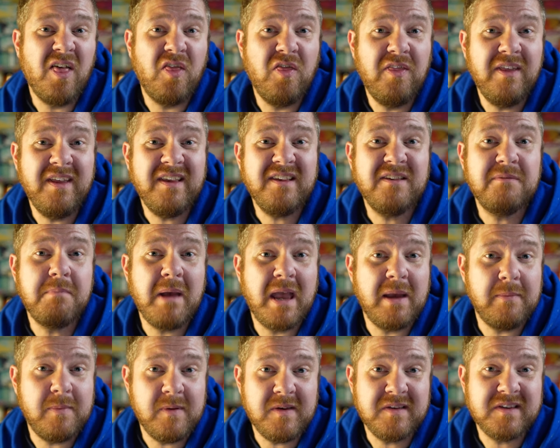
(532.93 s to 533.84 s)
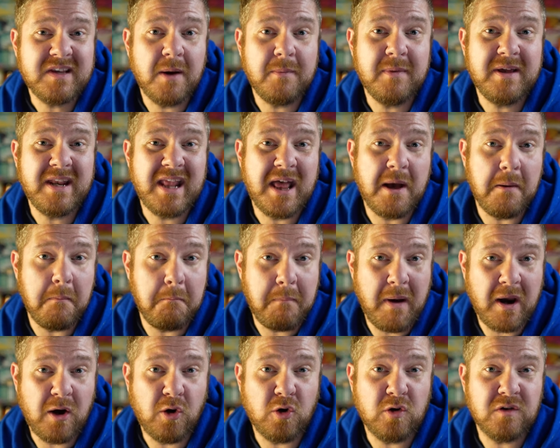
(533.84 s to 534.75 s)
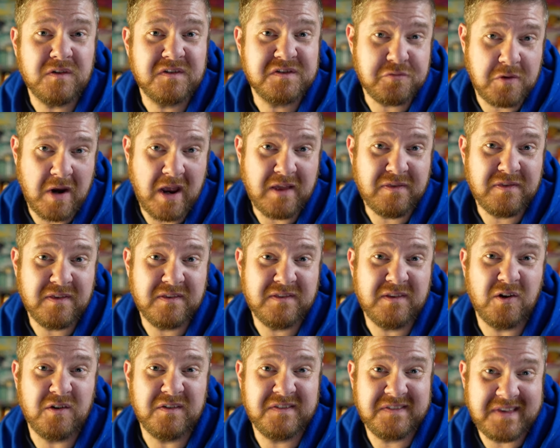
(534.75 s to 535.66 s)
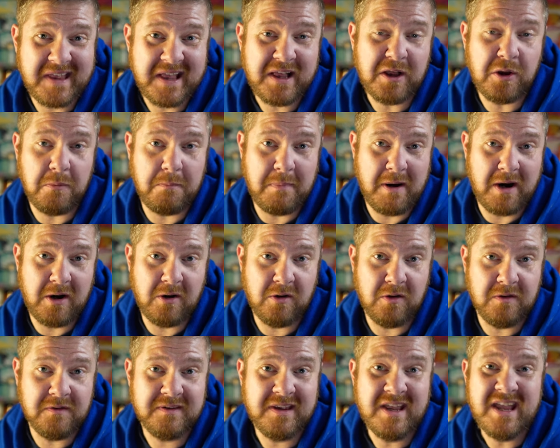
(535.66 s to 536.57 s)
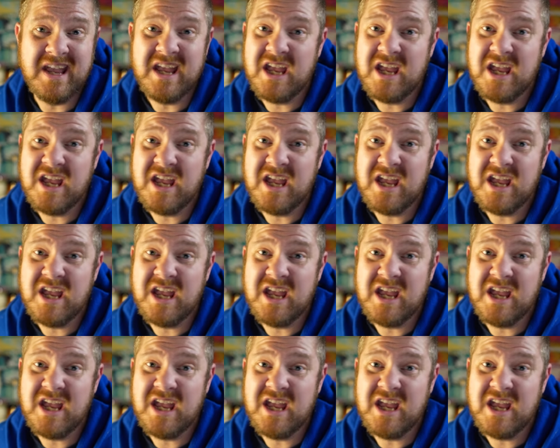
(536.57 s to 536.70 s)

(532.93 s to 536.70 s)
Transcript: These babies come in at barrel strength and they're single barrels.